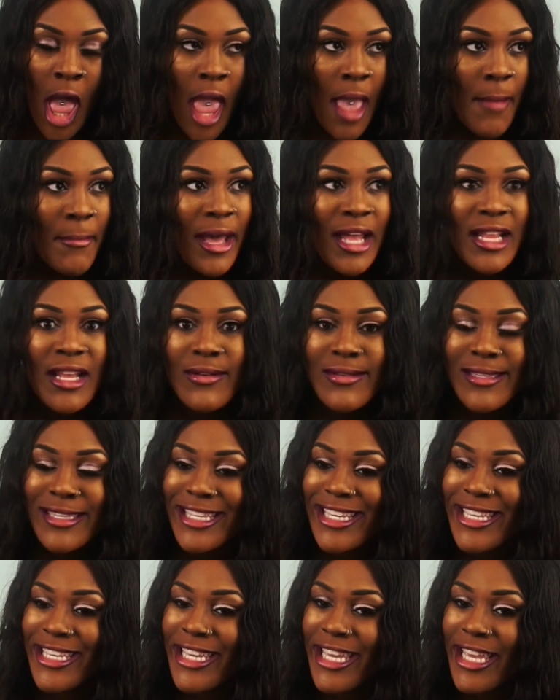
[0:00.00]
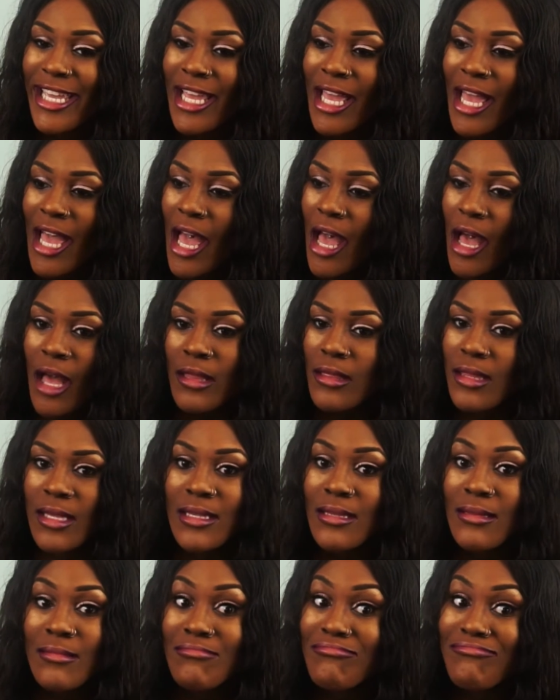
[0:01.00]
In my head I was thinking,
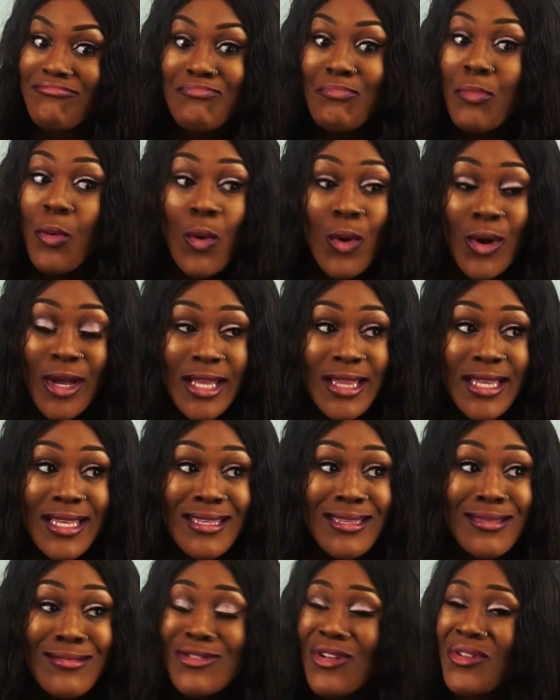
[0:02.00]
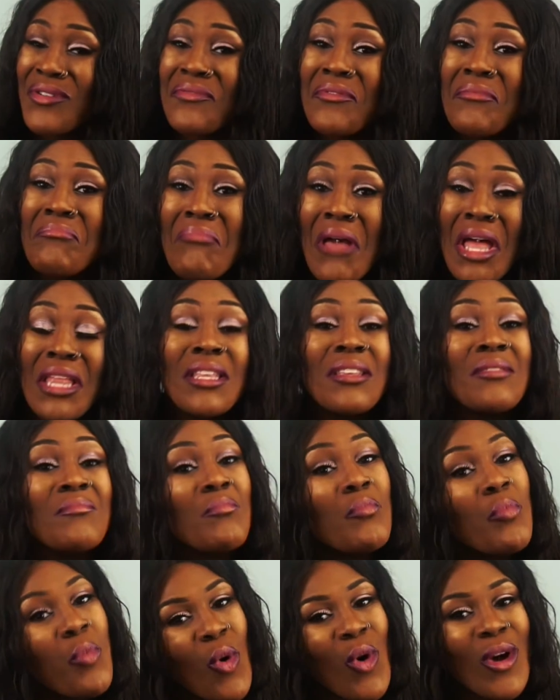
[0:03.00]
this boy, this not even man, this
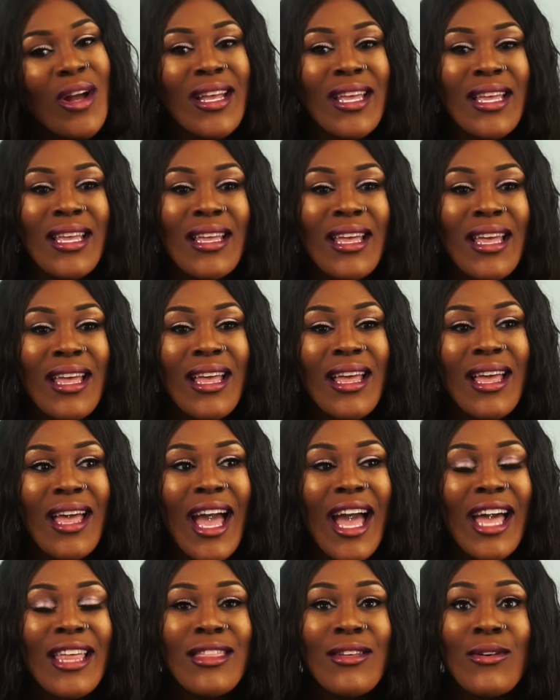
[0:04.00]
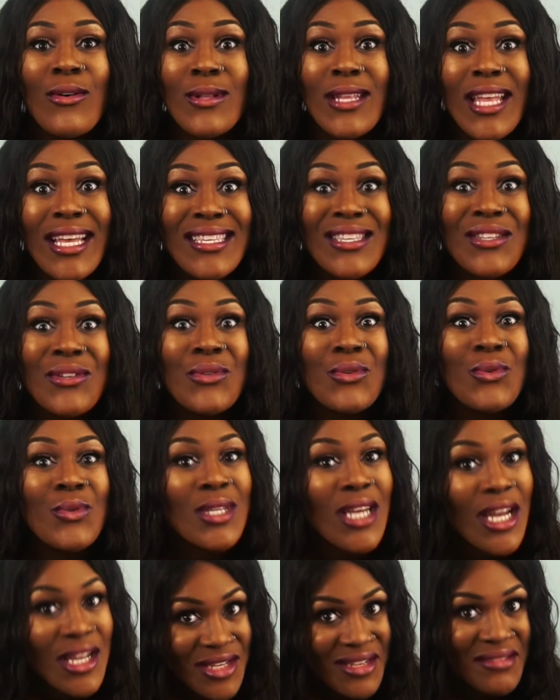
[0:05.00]
boy had the audacity to
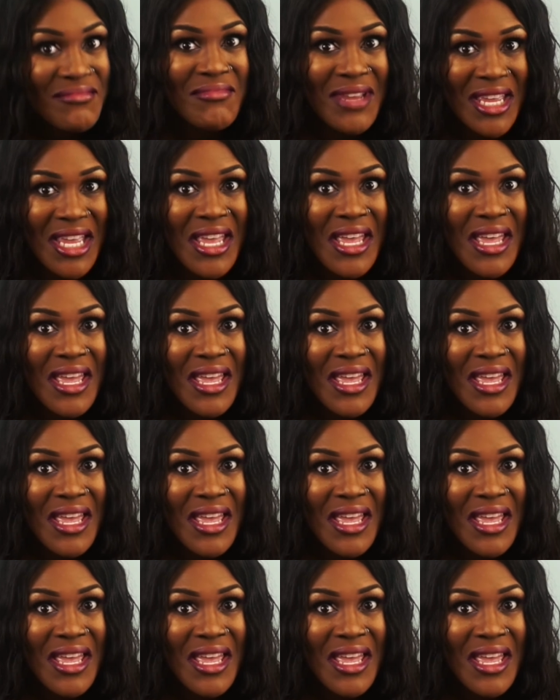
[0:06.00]
touch me.